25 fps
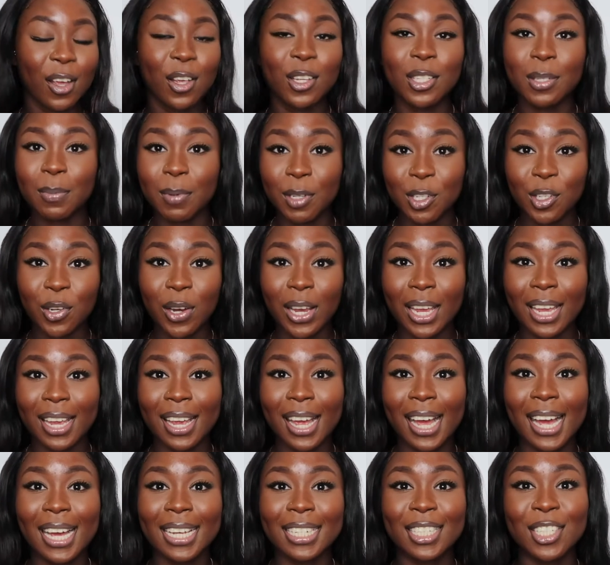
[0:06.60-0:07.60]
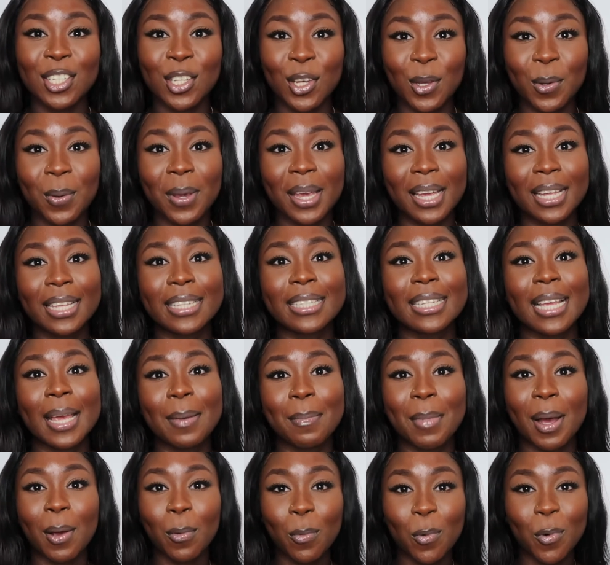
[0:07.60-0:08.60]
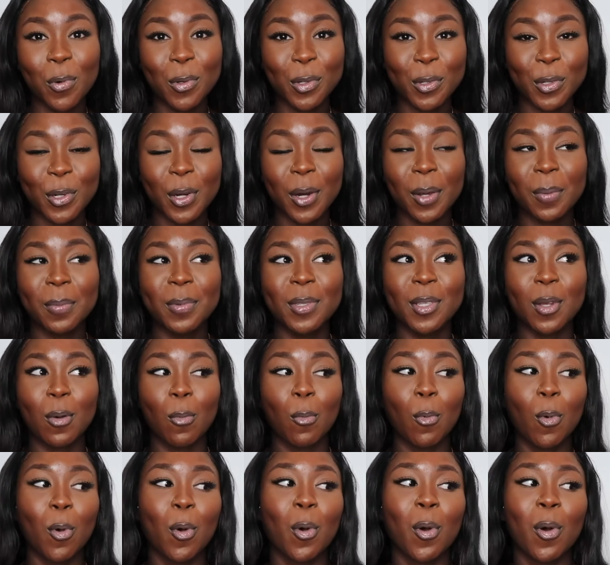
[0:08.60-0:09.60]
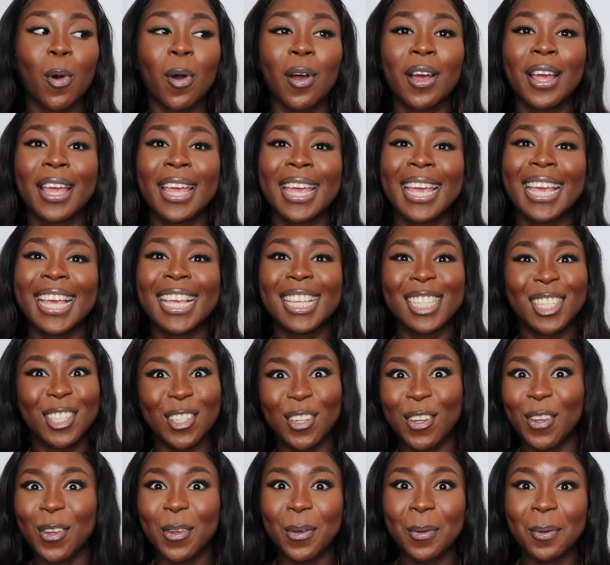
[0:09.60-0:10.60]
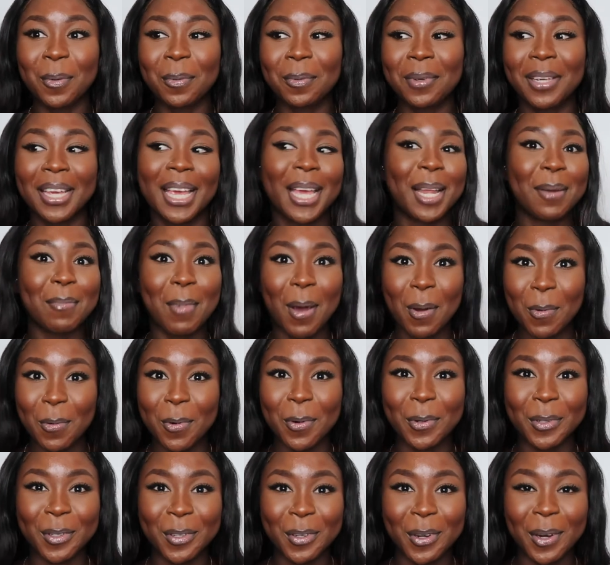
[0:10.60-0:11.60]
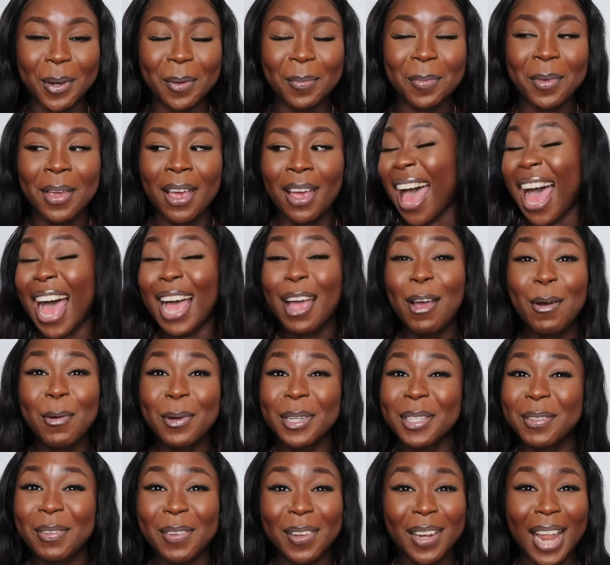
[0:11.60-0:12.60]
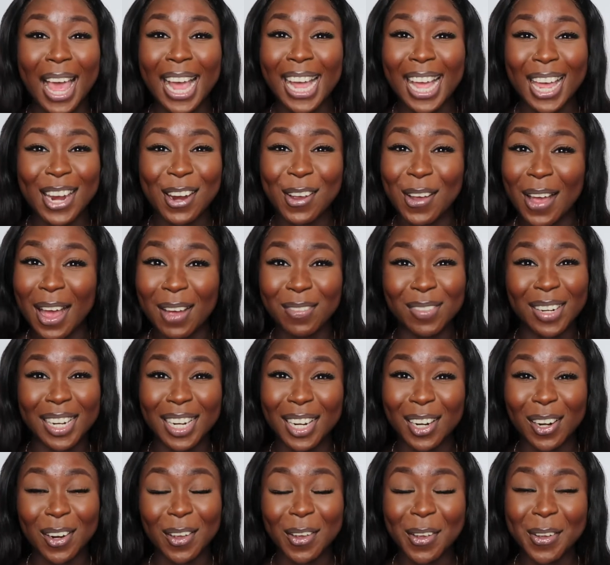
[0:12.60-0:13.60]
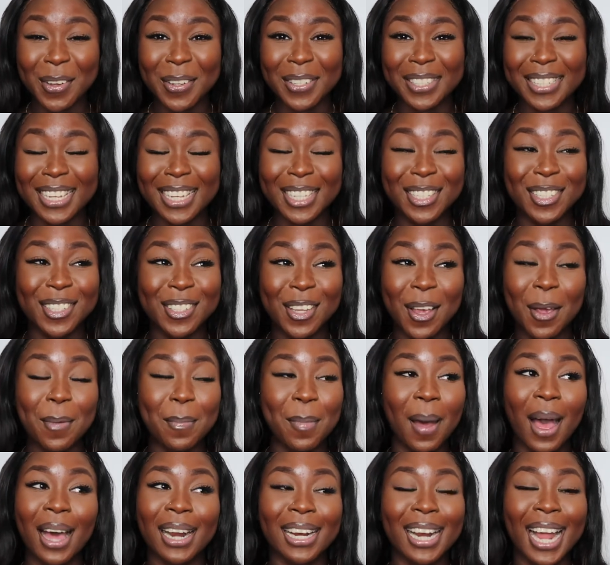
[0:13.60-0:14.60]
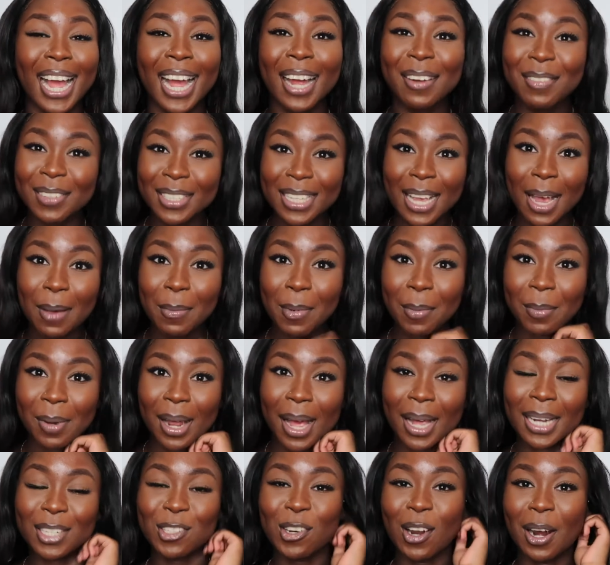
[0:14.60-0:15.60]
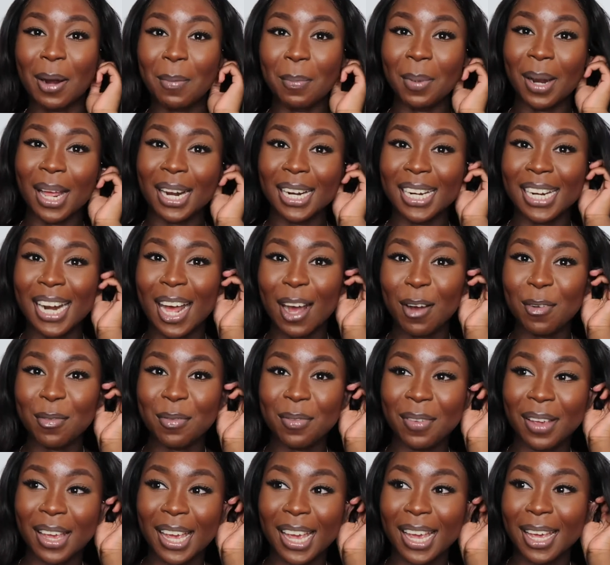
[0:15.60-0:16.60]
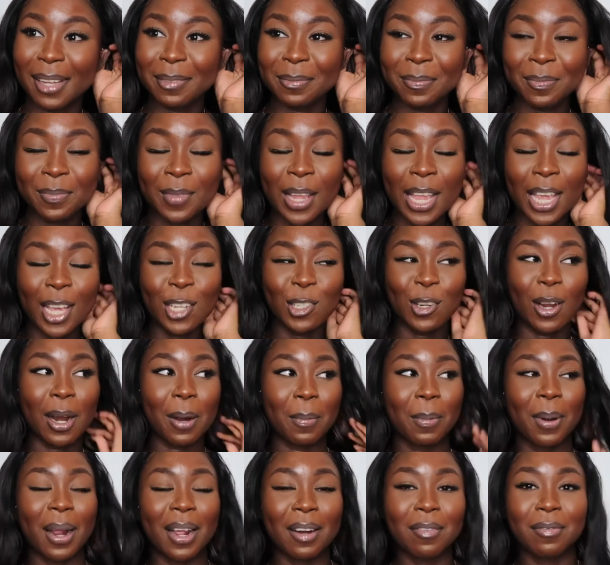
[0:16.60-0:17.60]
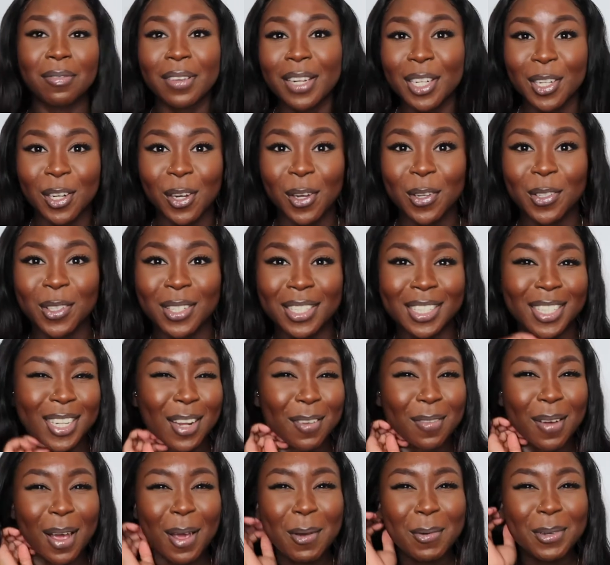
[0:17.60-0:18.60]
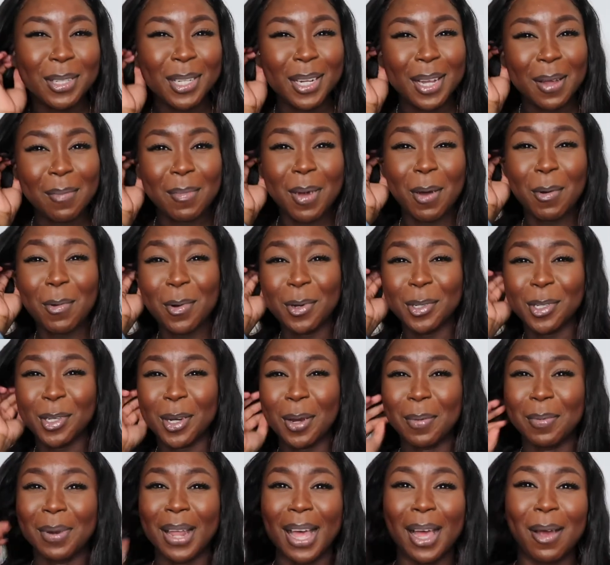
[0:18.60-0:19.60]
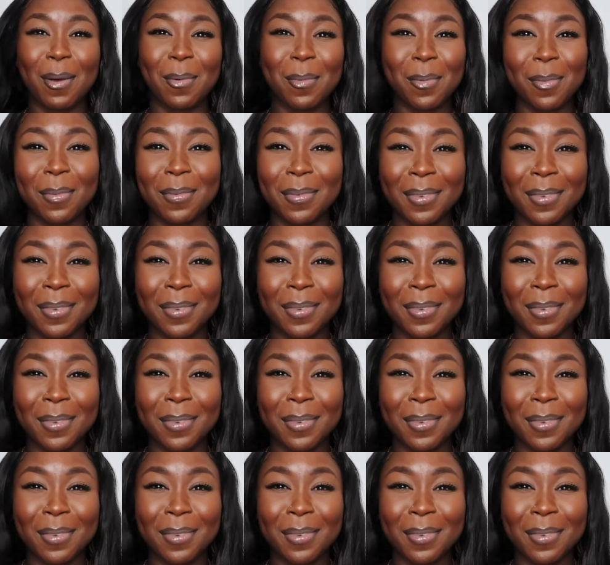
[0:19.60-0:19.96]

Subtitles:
going to be showing you guys new ins in my wardrobe. So what is new in my wardrobe? I always feel like I don't have any clothes. It's so mad. Like every time I'm like trying to plan an outfit, trying to plan videos and stuff, I always look at my wardrobe like,